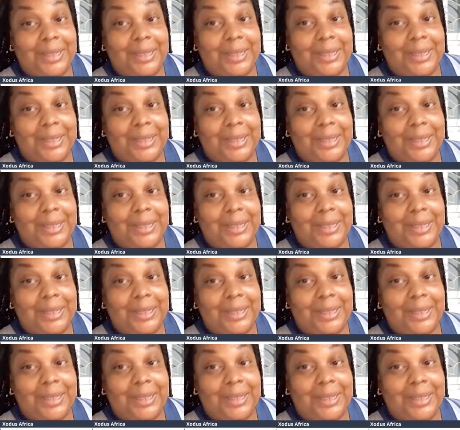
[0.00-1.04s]
okay.
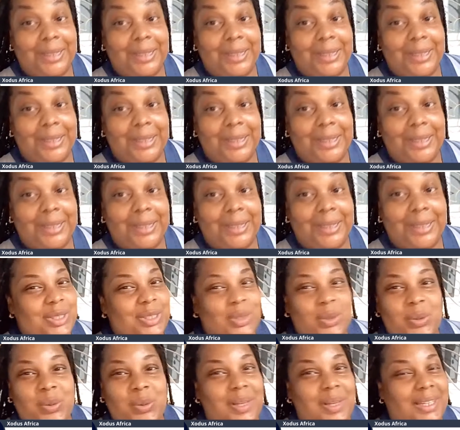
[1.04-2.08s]
They didn't
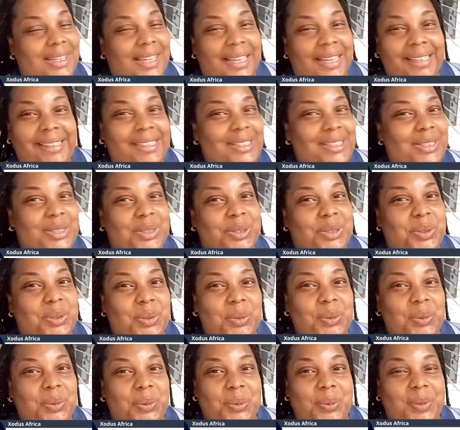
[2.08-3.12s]

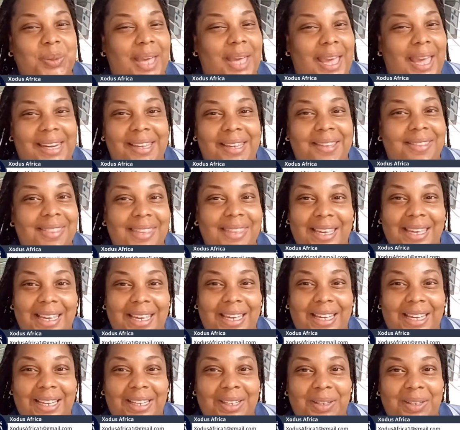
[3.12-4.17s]
do
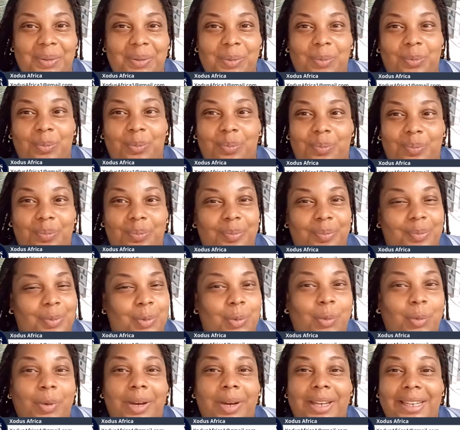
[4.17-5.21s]
anything
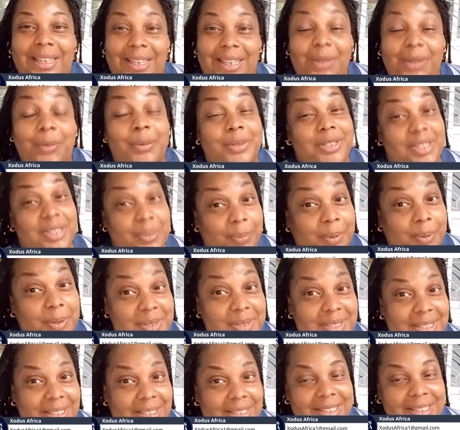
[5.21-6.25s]
what it was
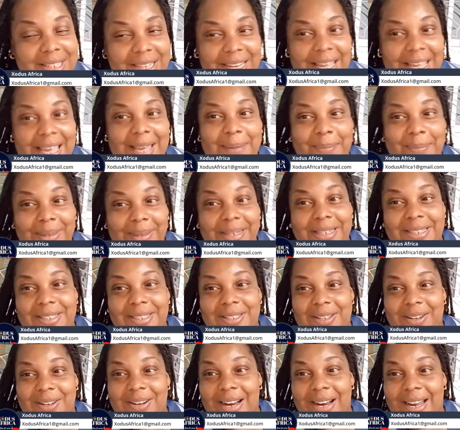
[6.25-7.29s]
supposed to look like, but it's
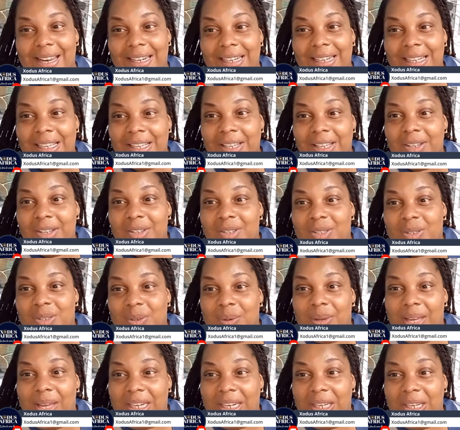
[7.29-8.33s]
all right.
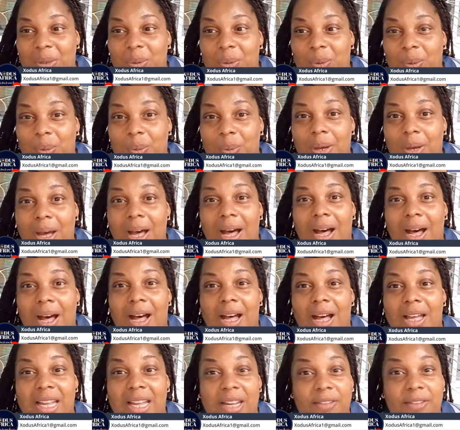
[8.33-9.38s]
So anywho,
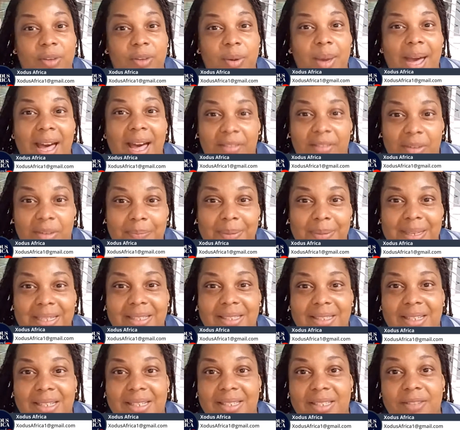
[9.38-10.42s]
if you have a
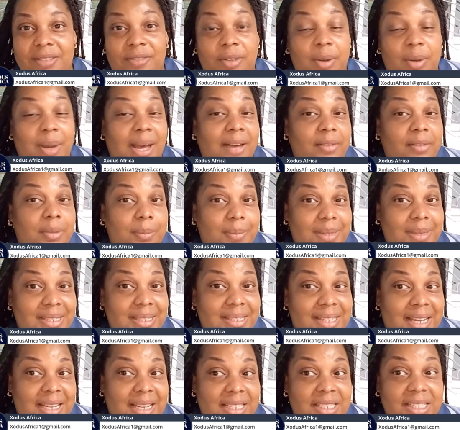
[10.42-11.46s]
business, if you have a business
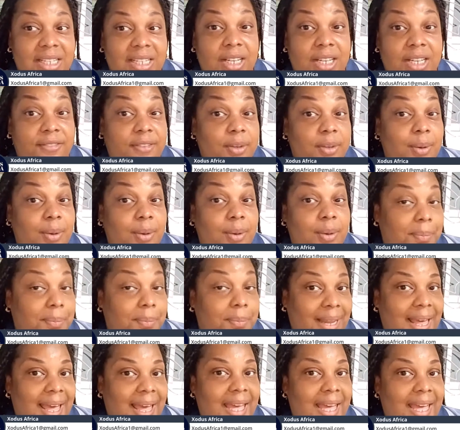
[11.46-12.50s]
idea, if you have a
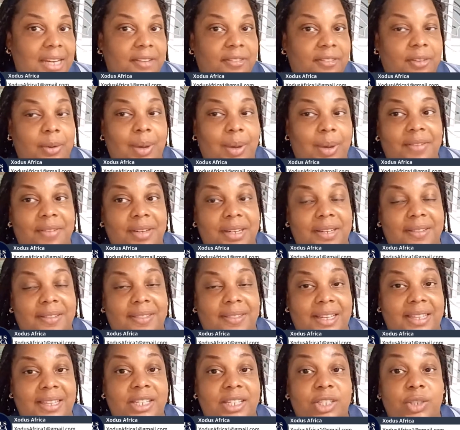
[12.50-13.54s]
plan, if you have
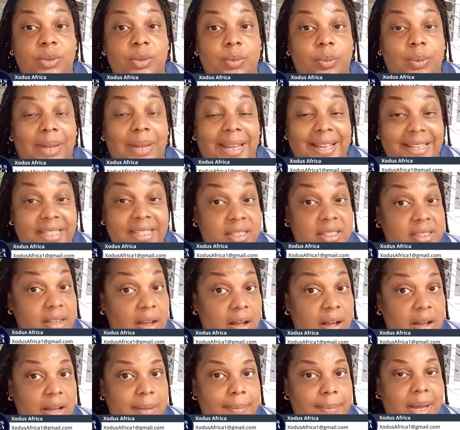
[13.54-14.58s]
anything that you'd like to
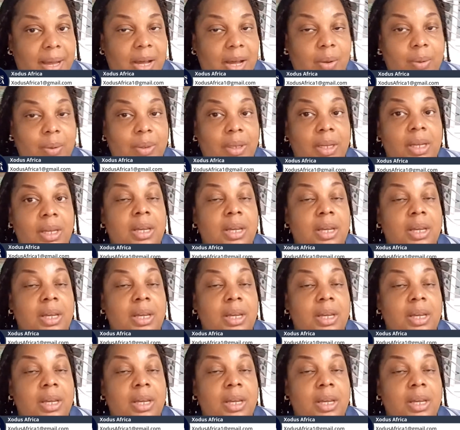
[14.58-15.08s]
talk about,